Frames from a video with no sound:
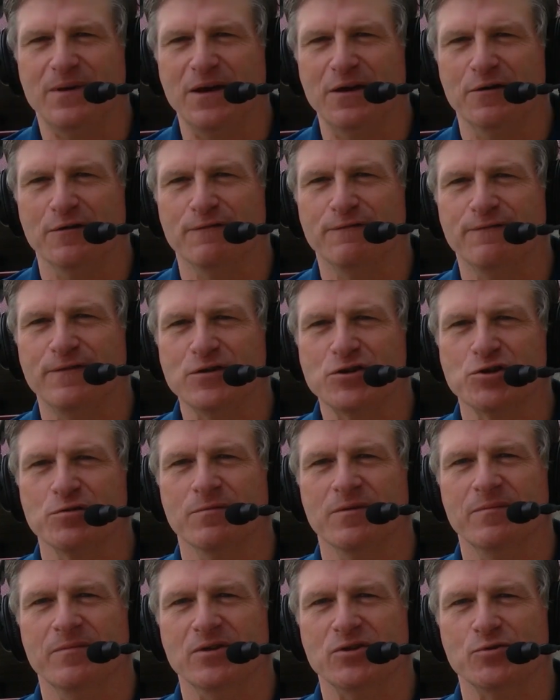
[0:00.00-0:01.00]
better
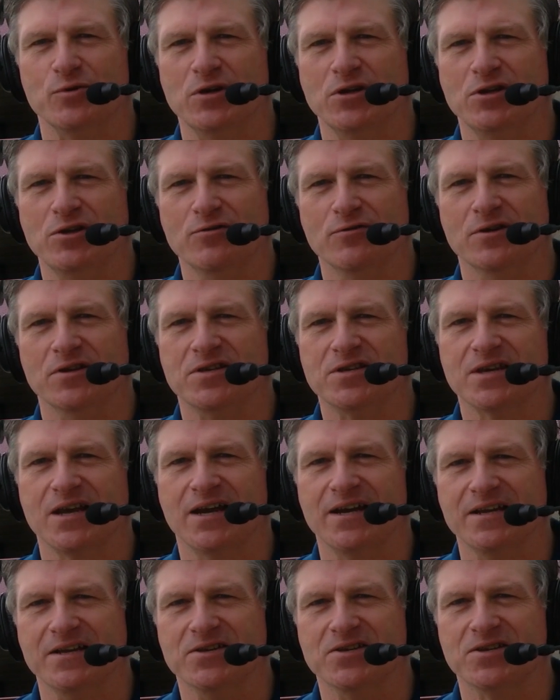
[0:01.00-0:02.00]
fisherman between you and
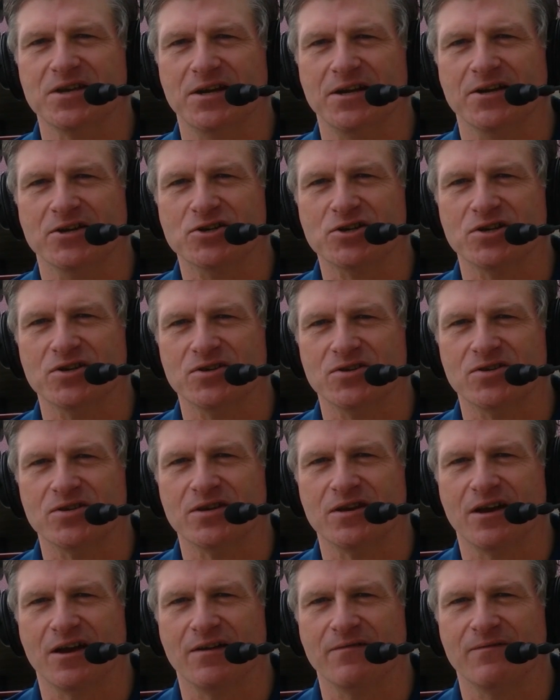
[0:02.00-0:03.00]
Scotty Sunich? Because
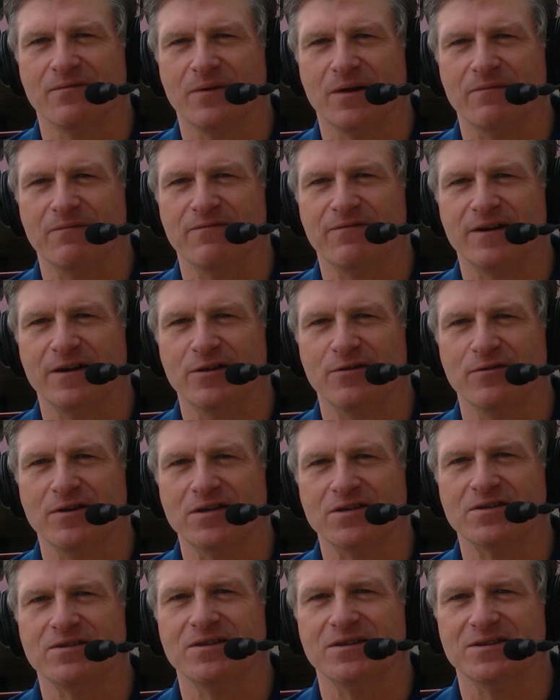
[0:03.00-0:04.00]
uh, I'm, I'm Scott following.
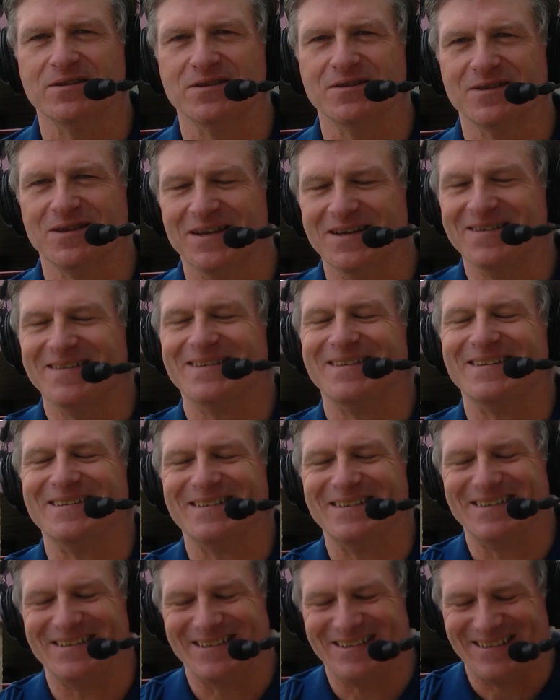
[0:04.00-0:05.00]
Scott Sunich,
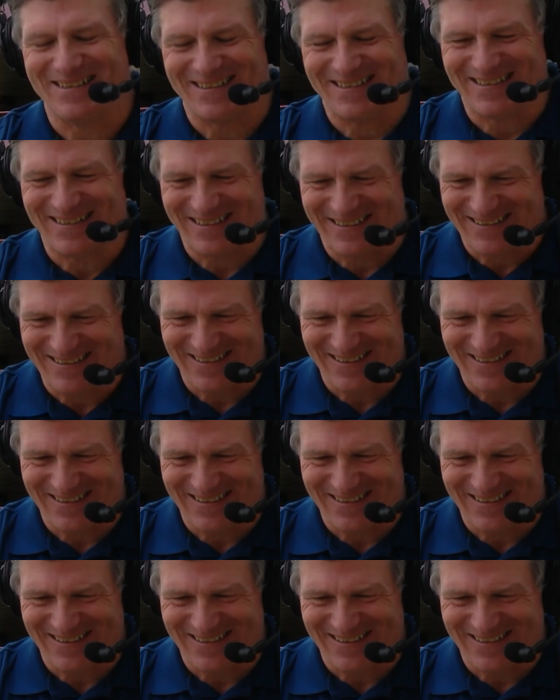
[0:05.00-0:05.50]
no